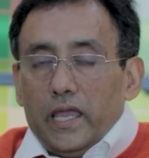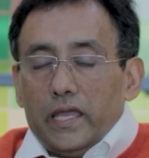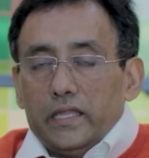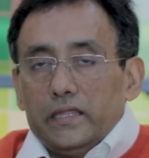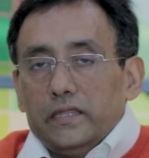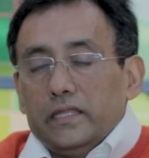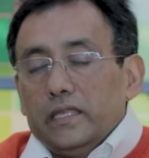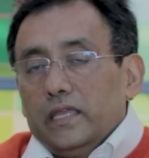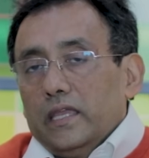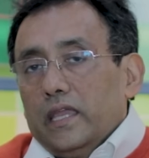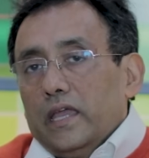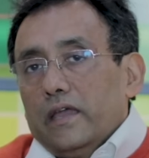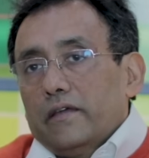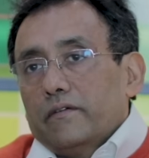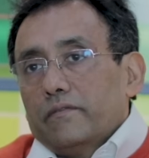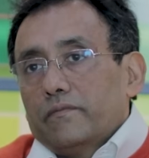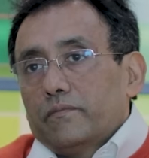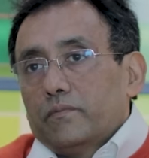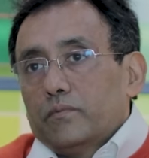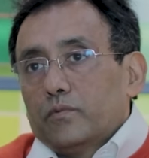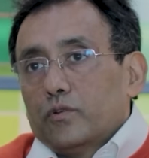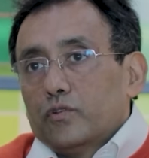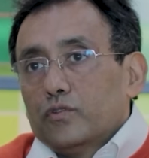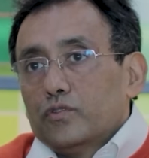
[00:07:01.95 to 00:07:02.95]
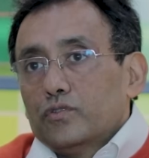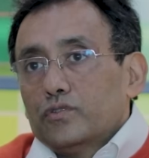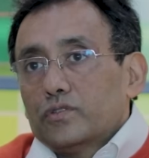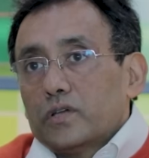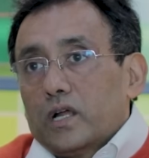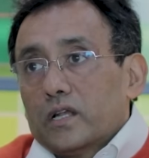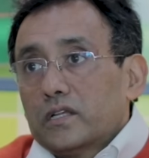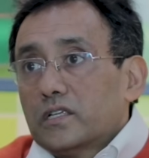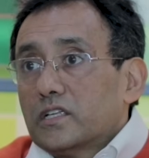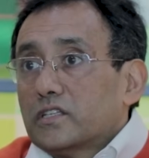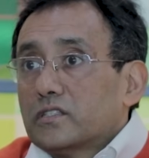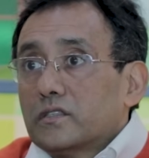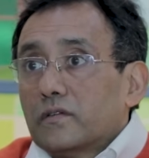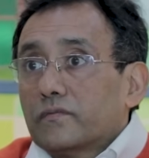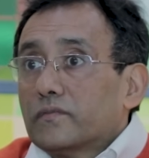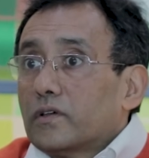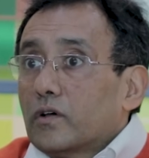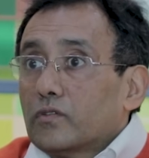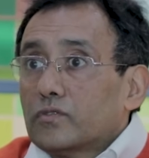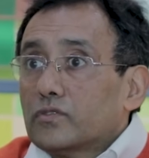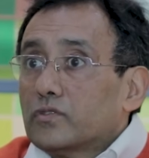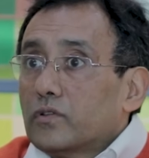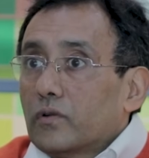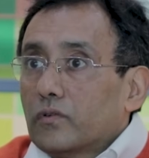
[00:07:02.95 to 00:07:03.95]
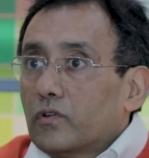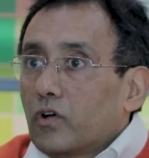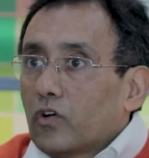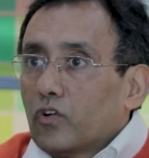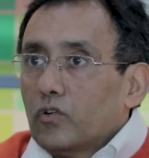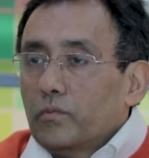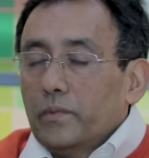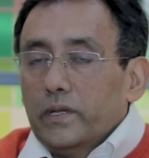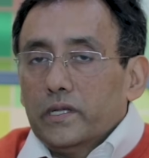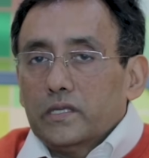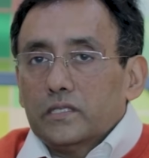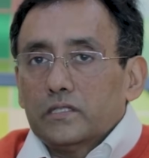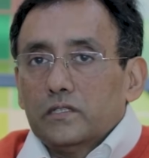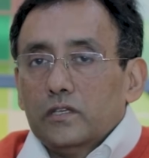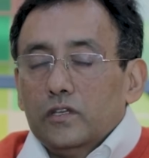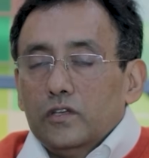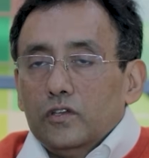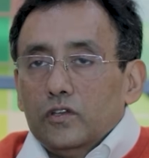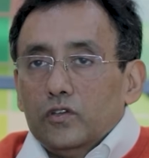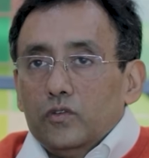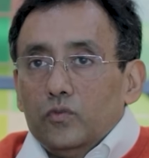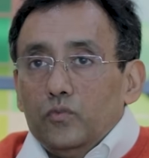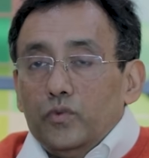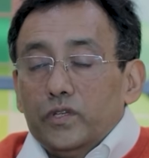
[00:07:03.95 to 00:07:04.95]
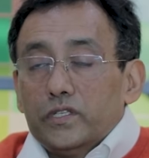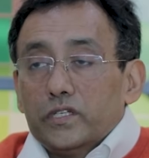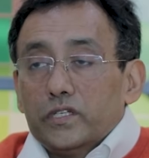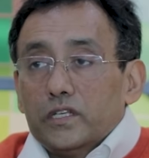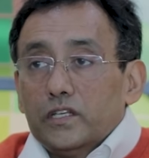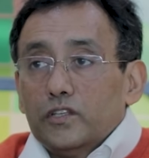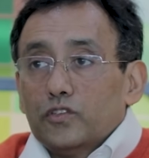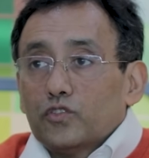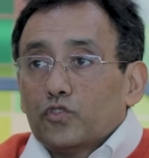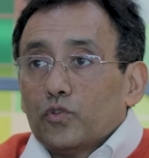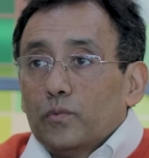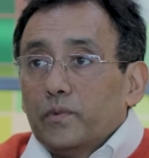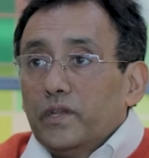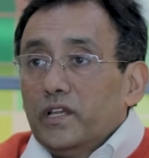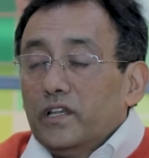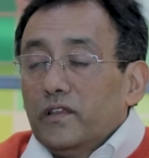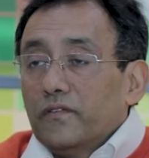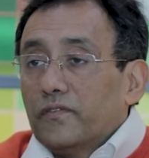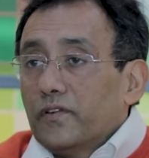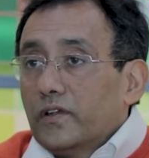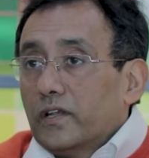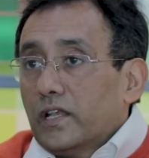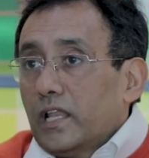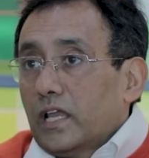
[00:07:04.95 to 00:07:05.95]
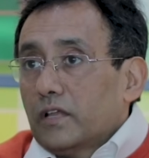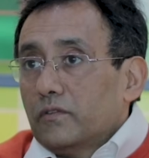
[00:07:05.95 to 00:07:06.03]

and they have produced hundreds and thousands of documents which are in so many different